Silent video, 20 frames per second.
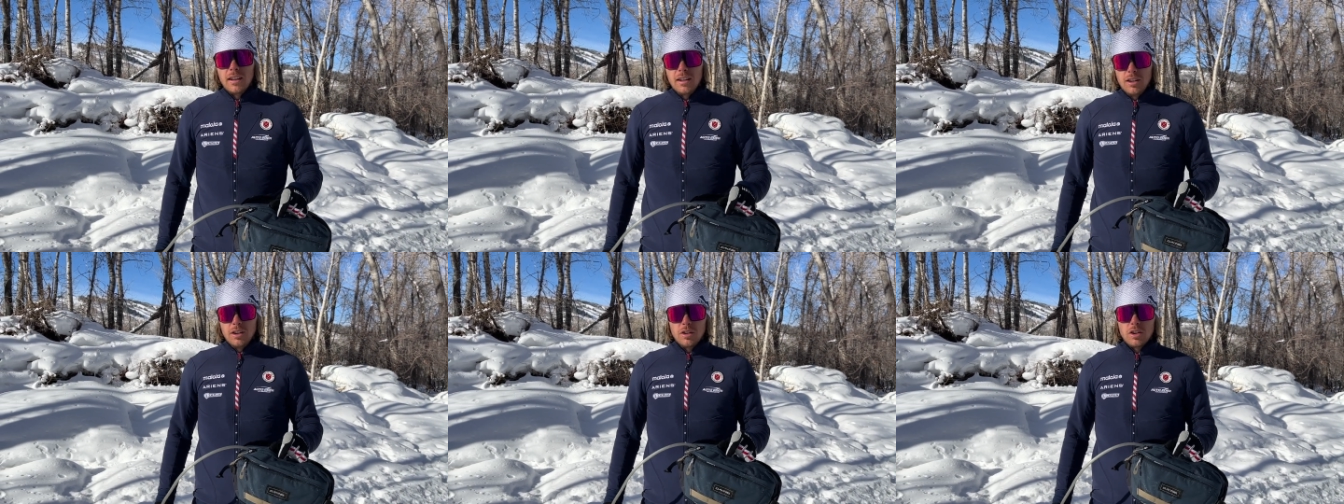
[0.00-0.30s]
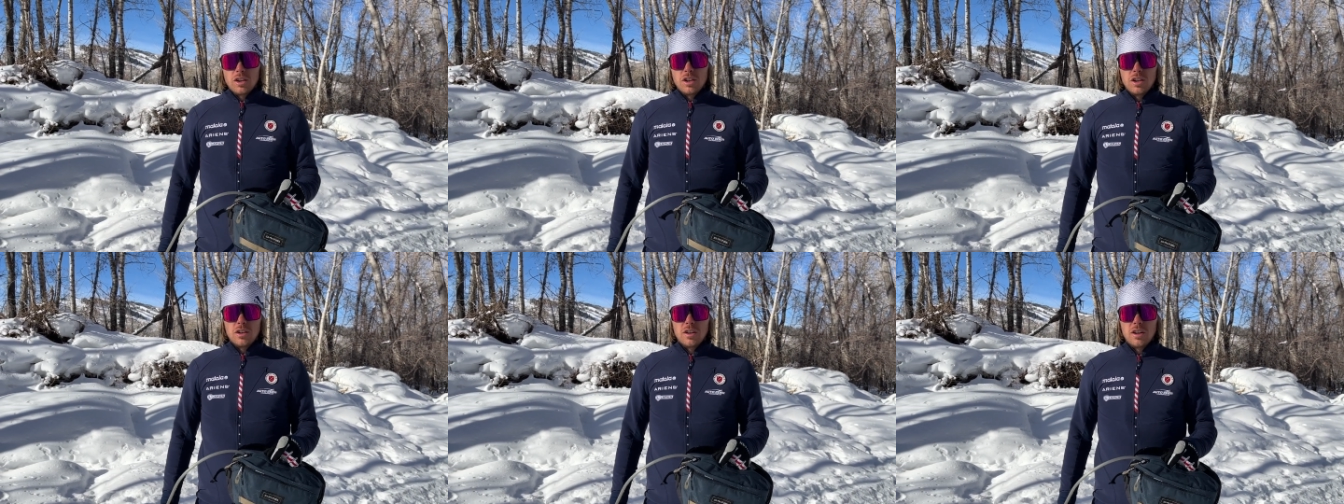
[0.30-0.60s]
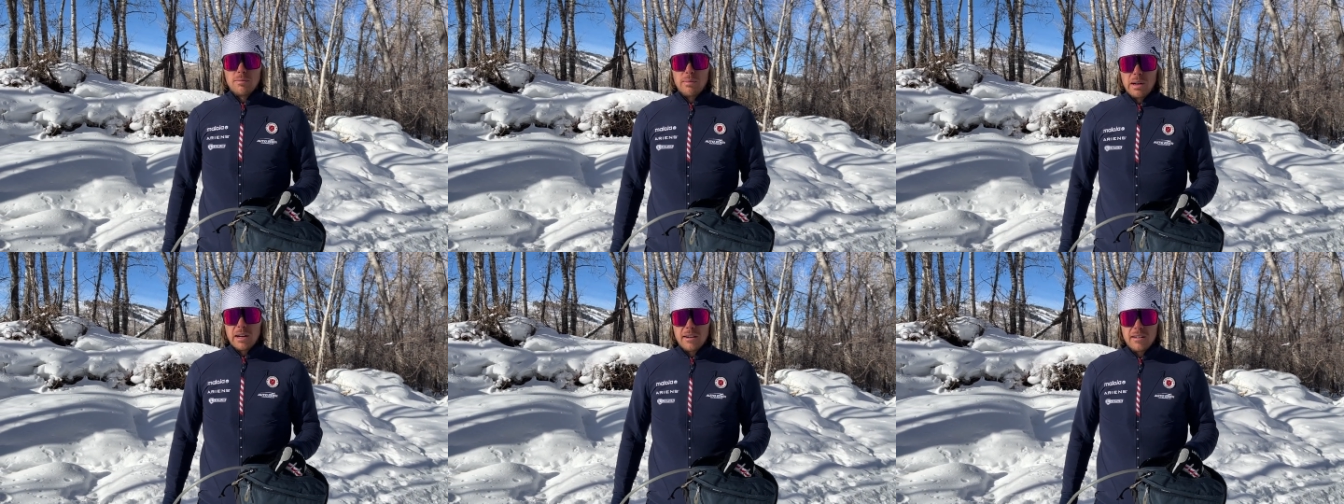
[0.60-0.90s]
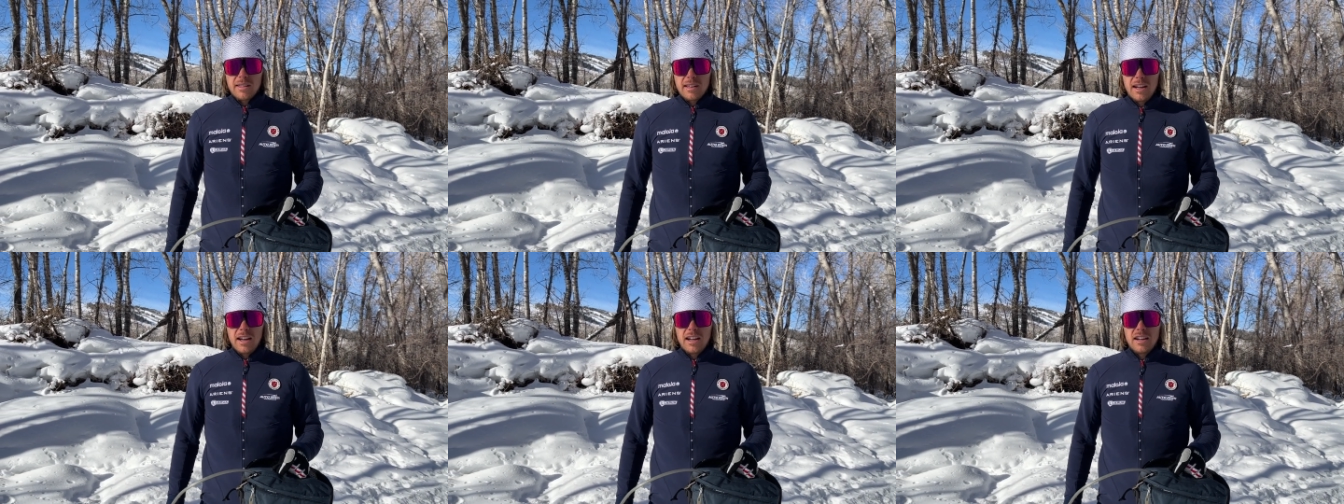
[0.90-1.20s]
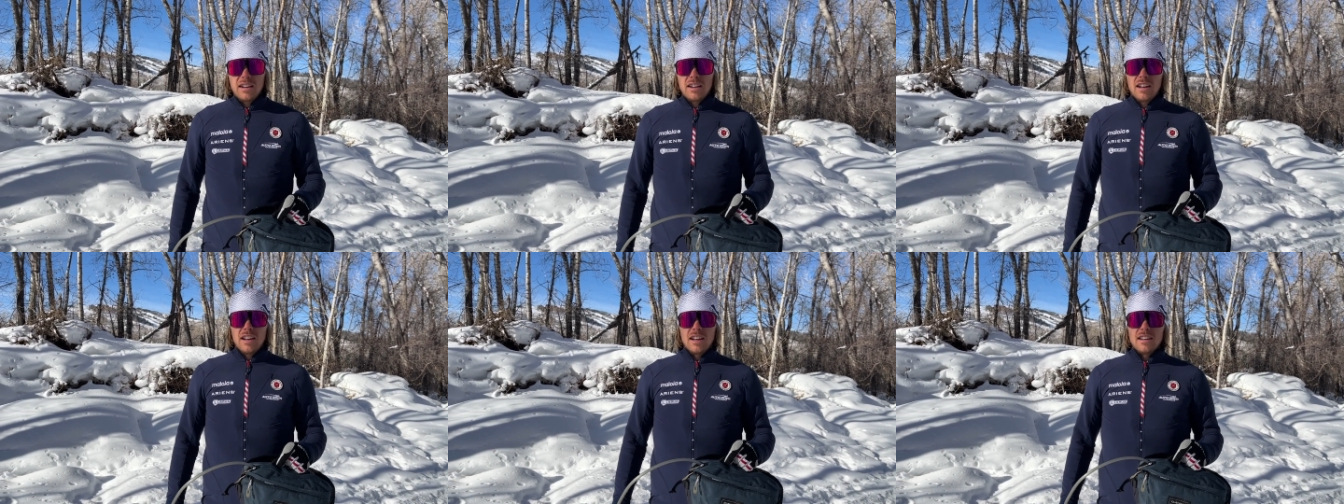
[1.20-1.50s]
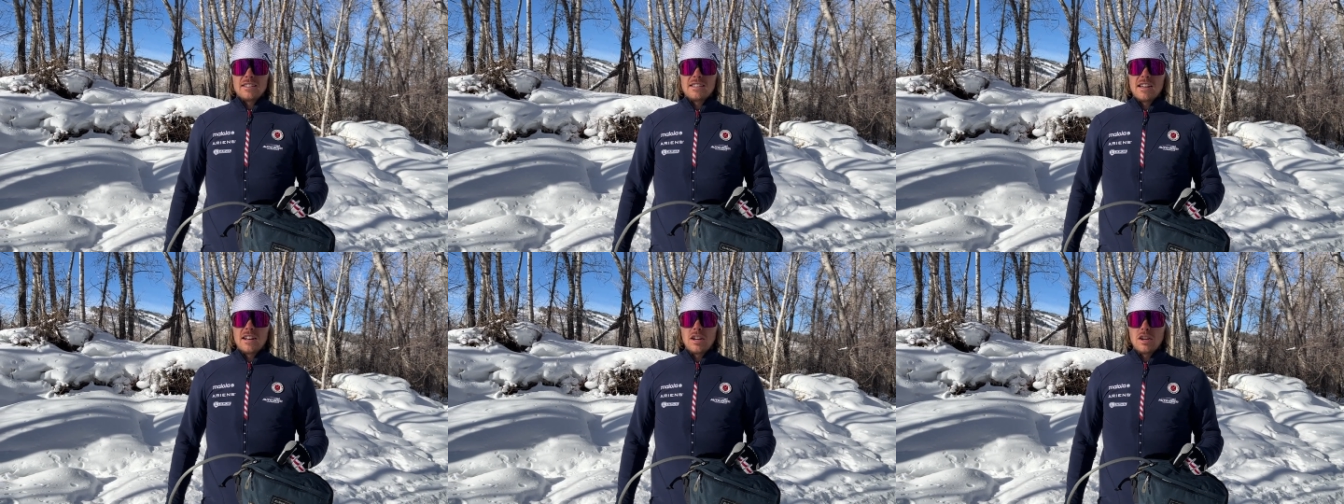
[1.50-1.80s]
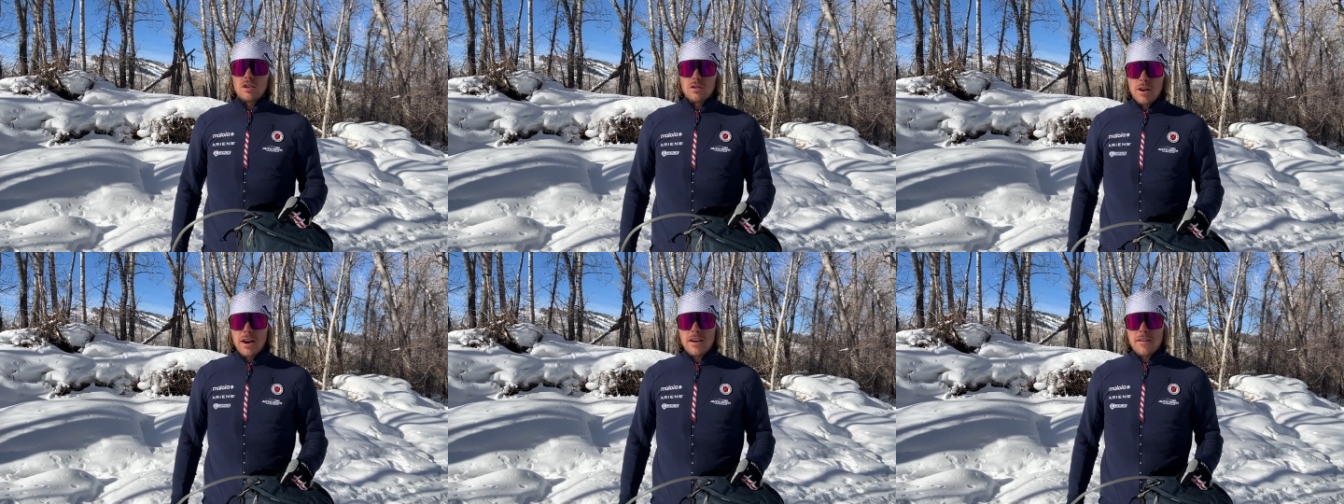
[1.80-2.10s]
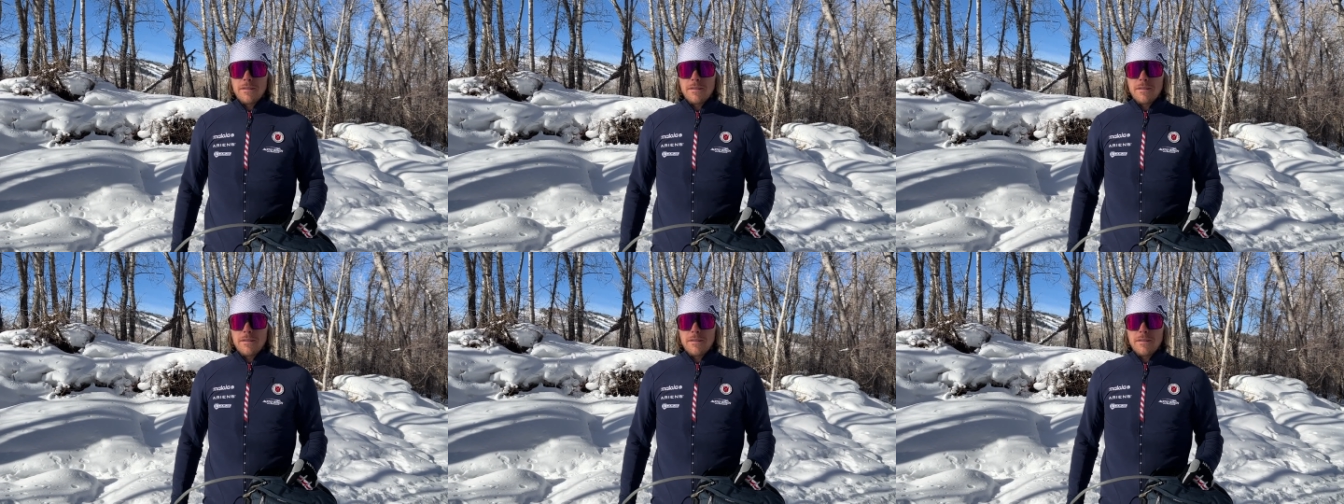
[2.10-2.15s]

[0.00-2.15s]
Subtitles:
you can do in a marathon is get a great